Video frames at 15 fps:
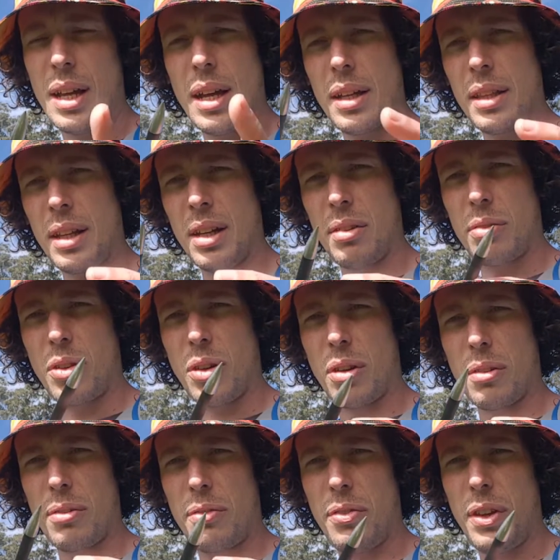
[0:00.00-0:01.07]
and then I've
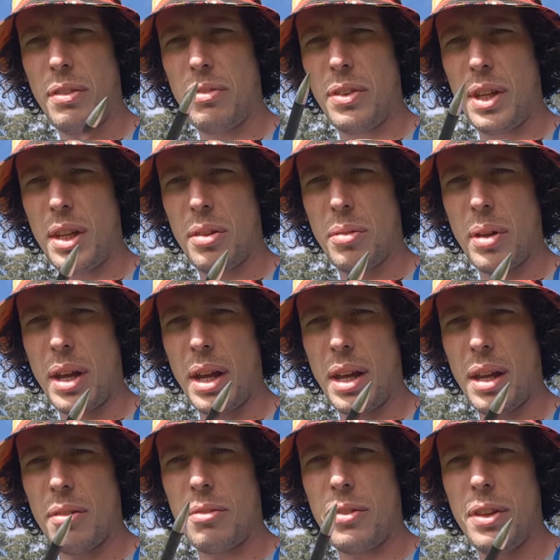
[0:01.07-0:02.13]
got 50
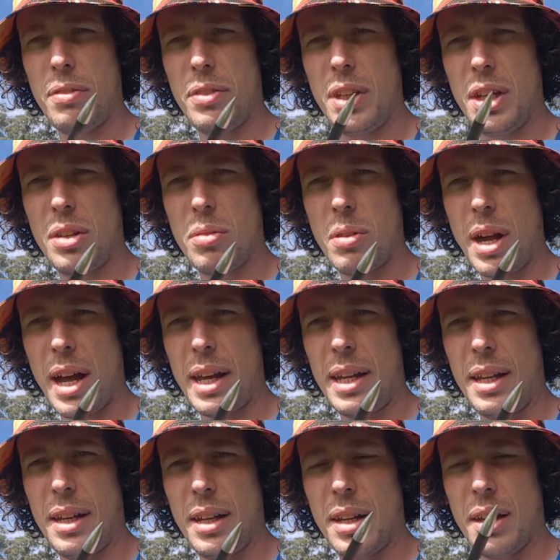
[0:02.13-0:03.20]
grain
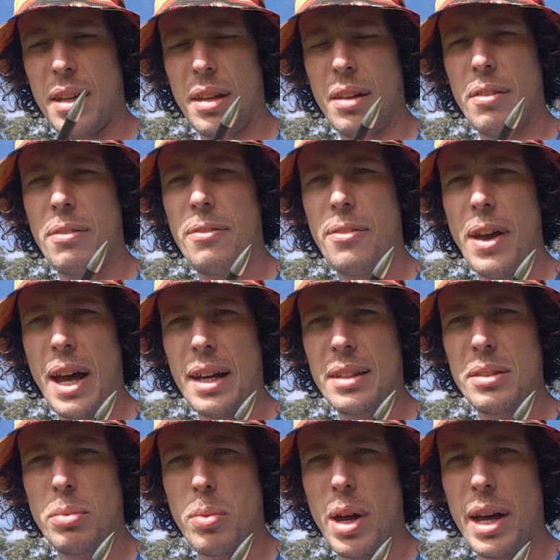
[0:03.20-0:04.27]
F.A.C.T
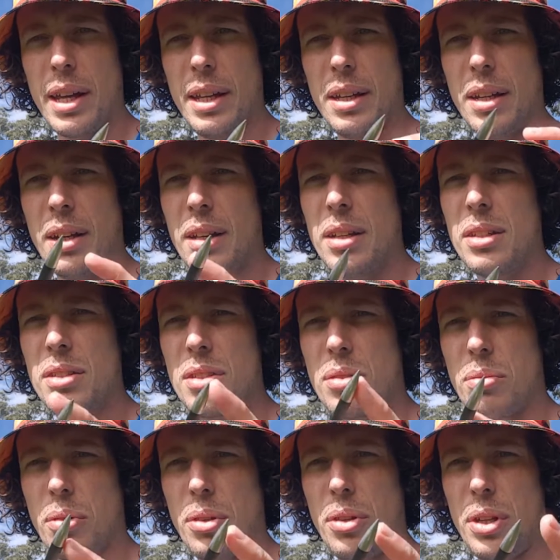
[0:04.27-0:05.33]
weight
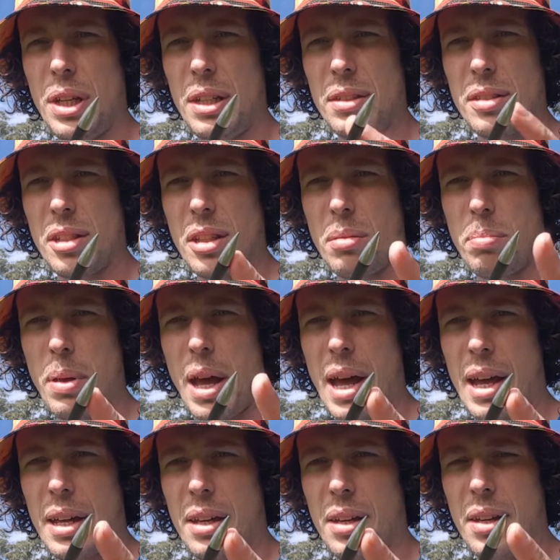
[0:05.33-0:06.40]
screwed into the
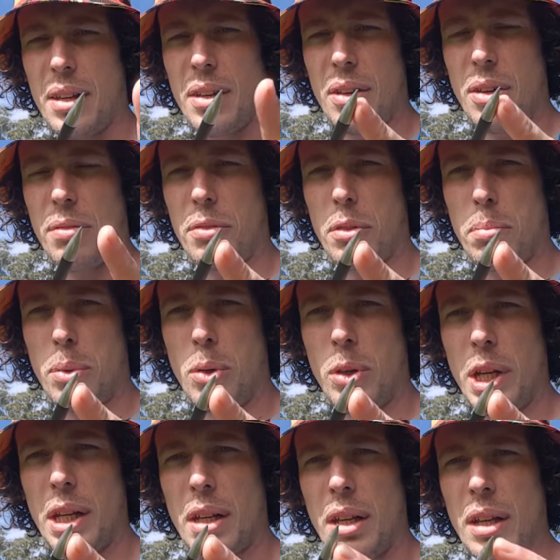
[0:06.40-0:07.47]
back of the
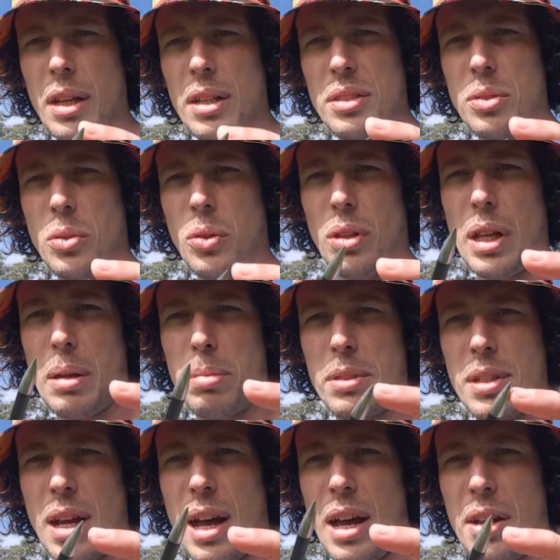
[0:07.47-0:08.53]
point. So all up it's
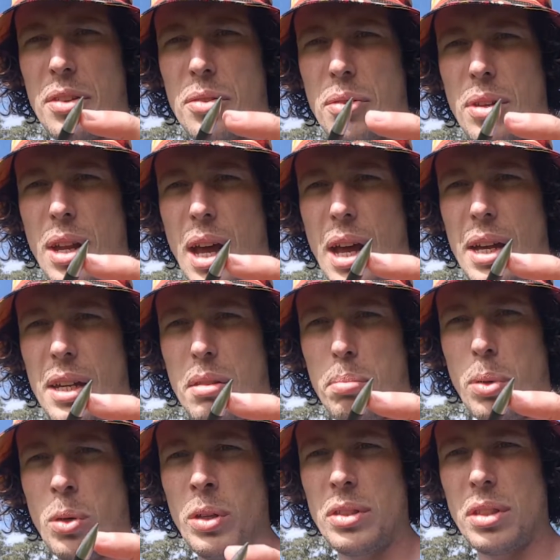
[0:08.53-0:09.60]
180
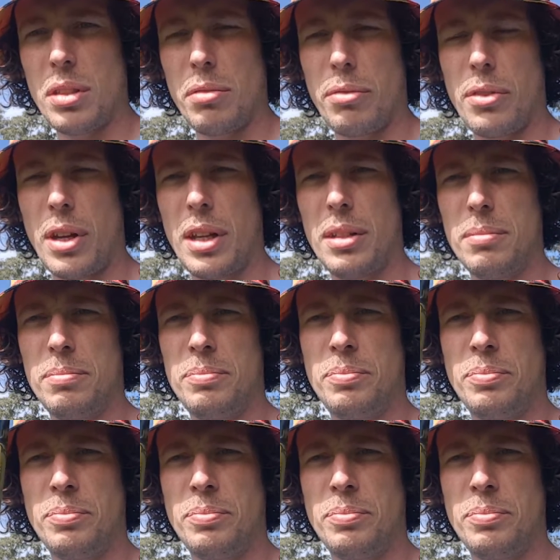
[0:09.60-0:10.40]
points at the front,